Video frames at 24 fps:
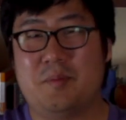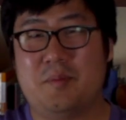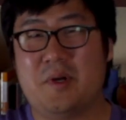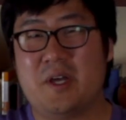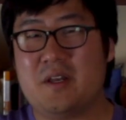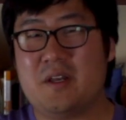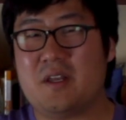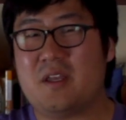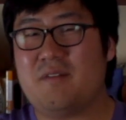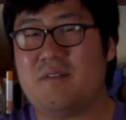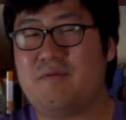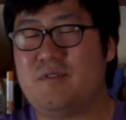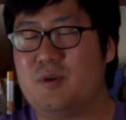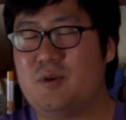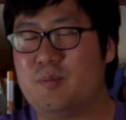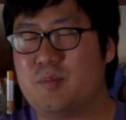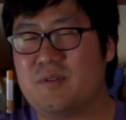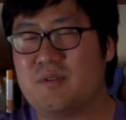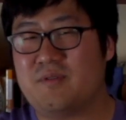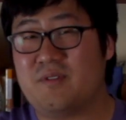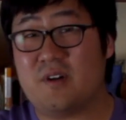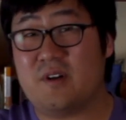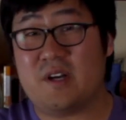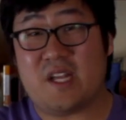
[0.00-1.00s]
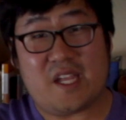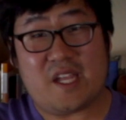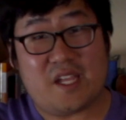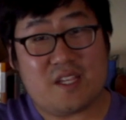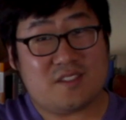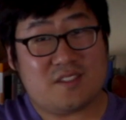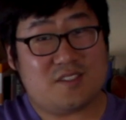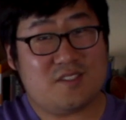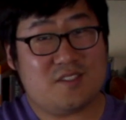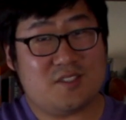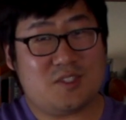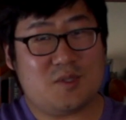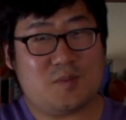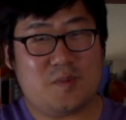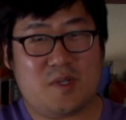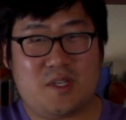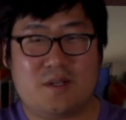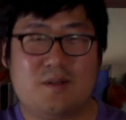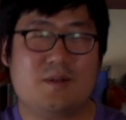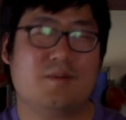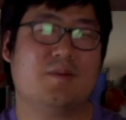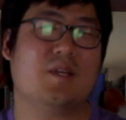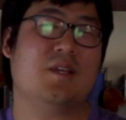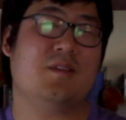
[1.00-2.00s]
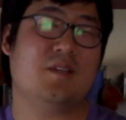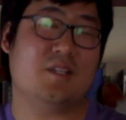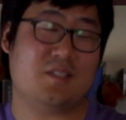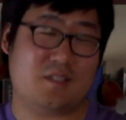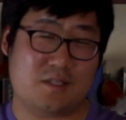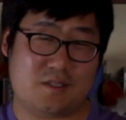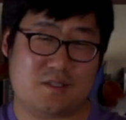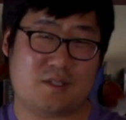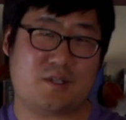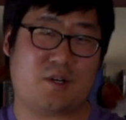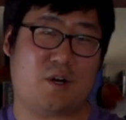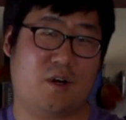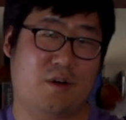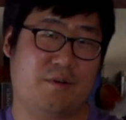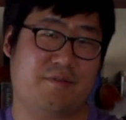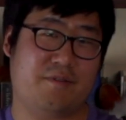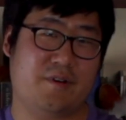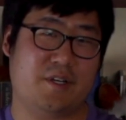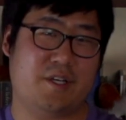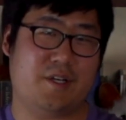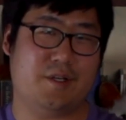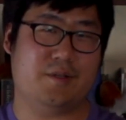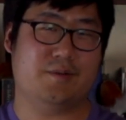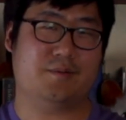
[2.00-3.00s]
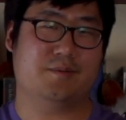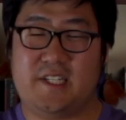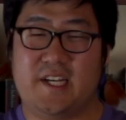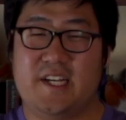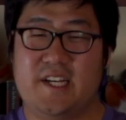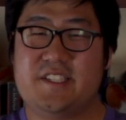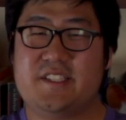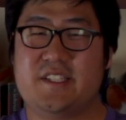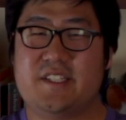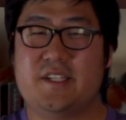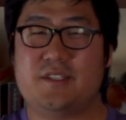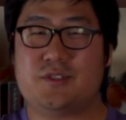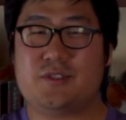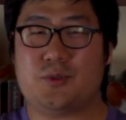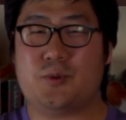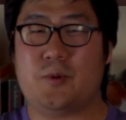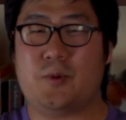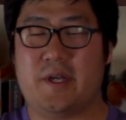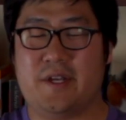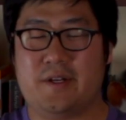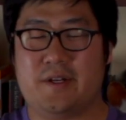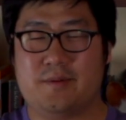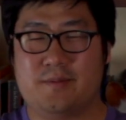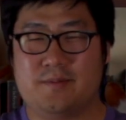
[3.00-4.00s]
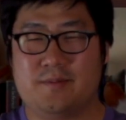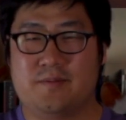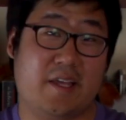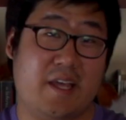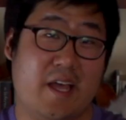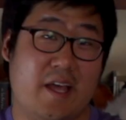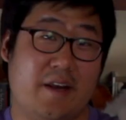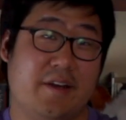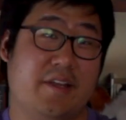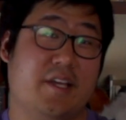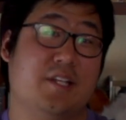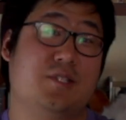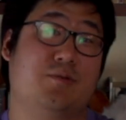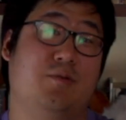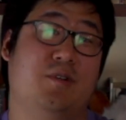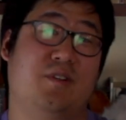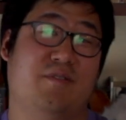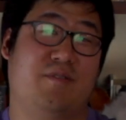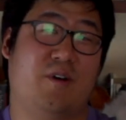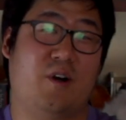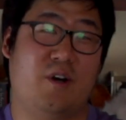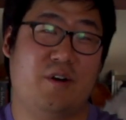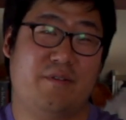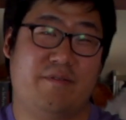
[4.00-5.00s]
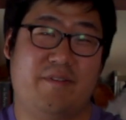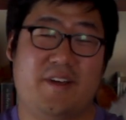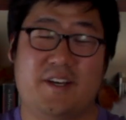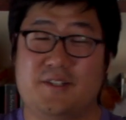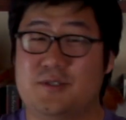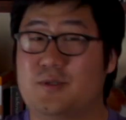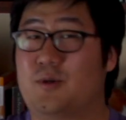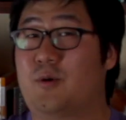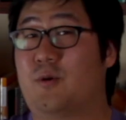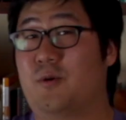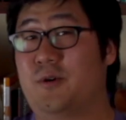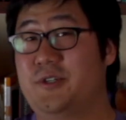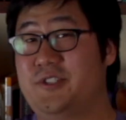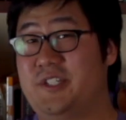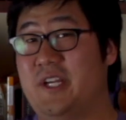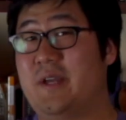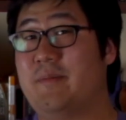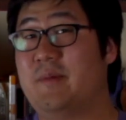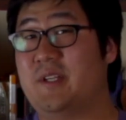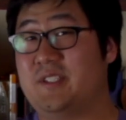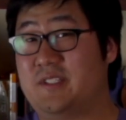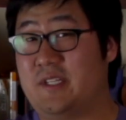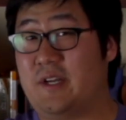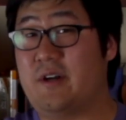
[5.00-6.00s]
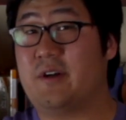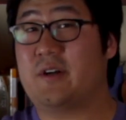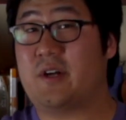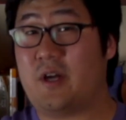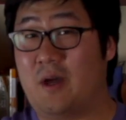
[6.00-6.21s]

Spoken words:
but if you prefer instant speed, then this is the card for you. Slice in Twain. Again, gets rid of artifacts or enchantments that are